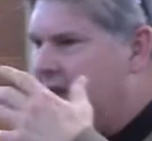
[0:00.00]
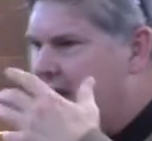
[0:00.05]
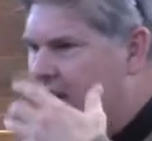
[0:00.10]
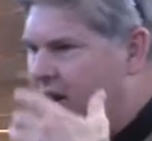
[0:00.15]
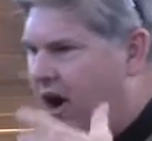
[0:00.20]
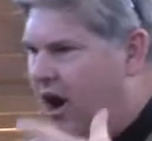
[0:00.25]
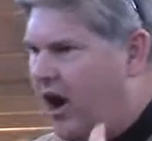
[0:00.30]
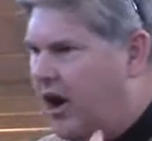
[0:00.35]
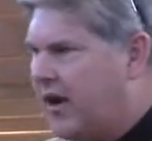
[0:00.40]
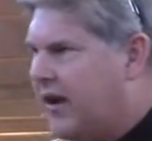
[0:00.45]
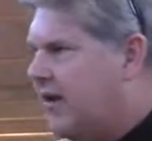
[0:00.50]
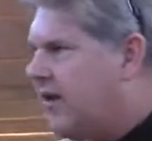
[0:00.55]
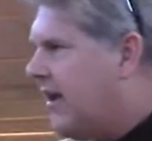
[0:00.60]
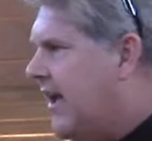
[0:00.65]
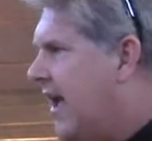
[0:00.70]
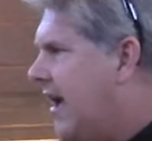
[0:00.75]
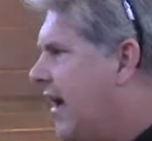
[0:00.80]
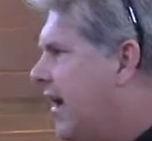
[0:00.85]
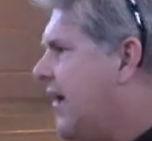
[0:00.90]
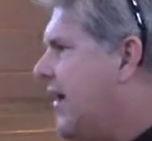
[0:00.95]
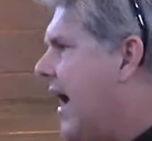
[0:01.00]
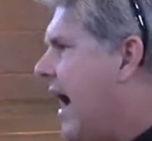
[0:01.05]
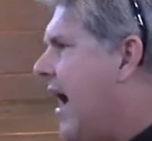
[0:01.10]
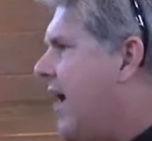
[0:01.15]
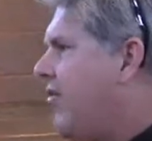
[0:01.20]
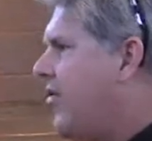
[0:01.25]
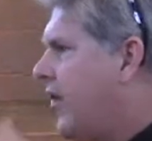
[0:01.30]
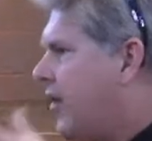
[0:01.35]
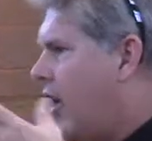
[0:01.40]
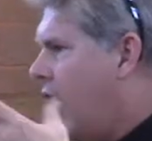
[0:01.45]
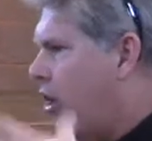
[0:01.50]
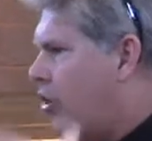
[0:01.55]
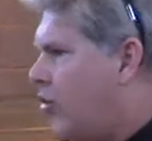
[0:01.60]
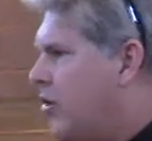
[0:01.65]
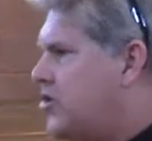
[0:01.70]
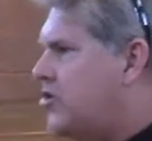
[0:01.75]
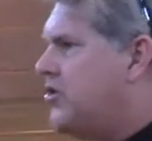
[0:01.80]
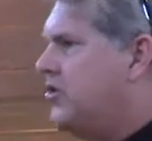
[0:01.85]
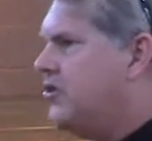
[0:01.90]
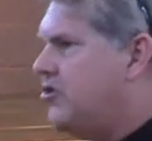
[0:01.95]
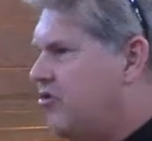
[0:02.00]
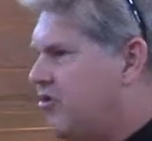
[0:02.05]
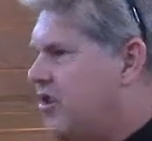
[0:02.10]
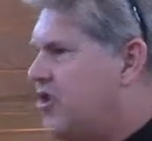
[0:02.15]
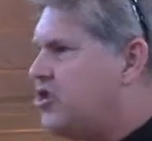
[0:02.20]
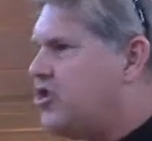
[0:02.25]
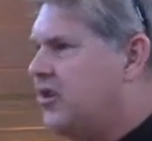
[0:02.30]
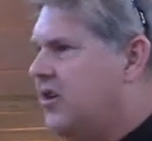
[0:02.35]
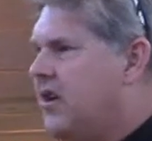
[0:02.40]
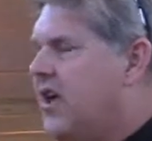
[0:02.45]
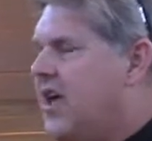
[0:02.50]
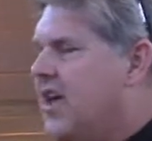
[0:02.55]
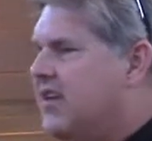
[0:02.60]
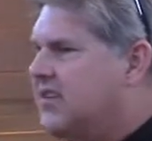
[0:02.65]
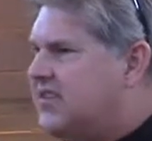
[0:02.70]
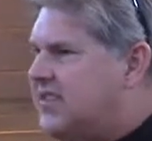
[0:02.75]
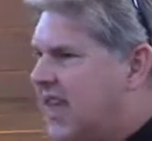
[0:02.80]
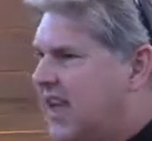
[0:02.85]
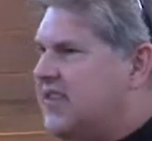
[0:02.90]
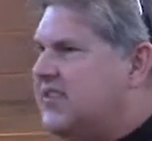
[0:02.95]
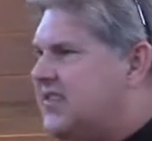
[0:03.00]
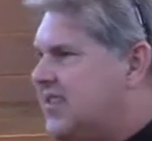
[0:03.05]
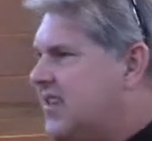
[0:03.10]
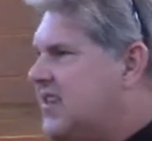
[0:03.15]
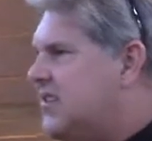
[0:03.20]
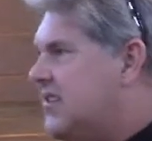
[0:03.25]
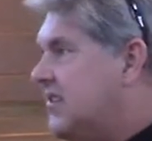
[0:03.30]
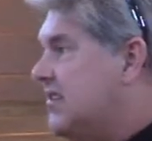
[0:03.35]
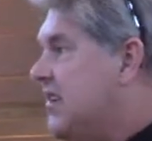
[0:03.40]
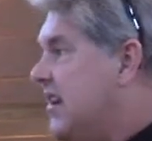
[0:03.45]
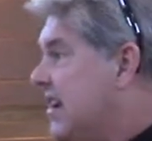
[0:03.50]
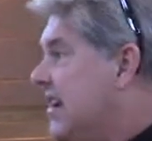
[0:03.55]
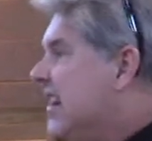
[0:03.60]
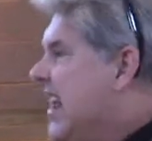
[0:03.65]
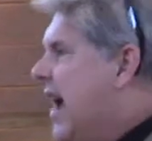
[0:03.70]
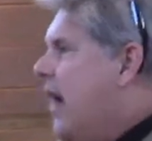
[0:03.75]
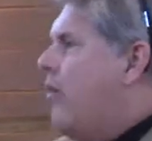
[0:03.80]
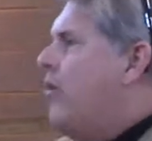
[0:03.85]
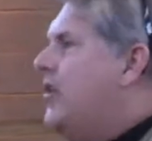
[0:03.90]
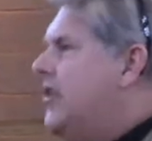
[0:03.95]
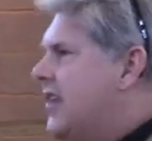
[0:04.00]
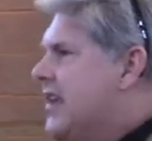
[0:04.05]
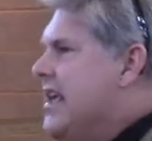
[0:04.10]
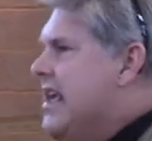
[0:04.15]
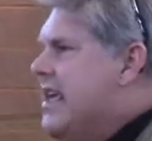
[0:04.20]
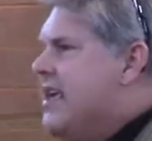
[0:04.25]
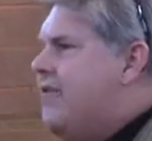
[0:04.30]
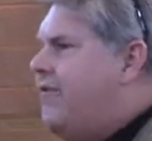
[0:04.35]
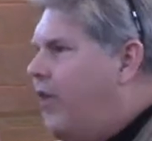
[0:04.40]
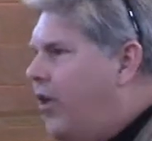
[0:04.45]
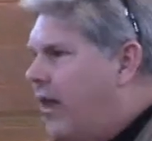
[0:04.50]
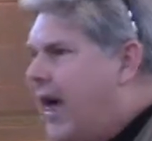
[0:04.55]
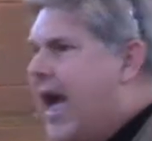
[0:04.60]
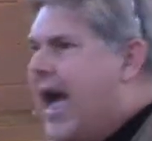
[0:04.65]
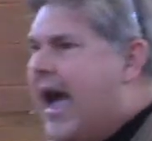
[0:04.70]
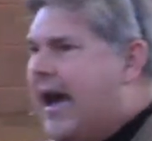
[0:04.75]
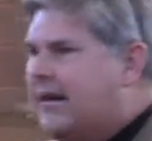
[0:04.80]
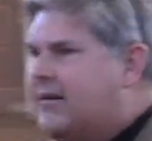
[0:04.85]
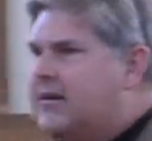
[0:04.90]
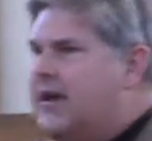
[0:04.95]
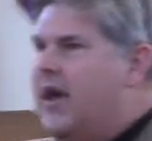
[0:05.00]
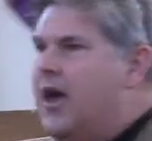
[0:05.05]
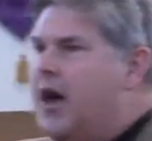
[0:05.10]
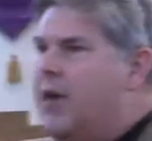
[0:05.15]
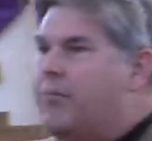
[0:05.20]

in our Catholic, our Christian tradition says this is an inherently evil act,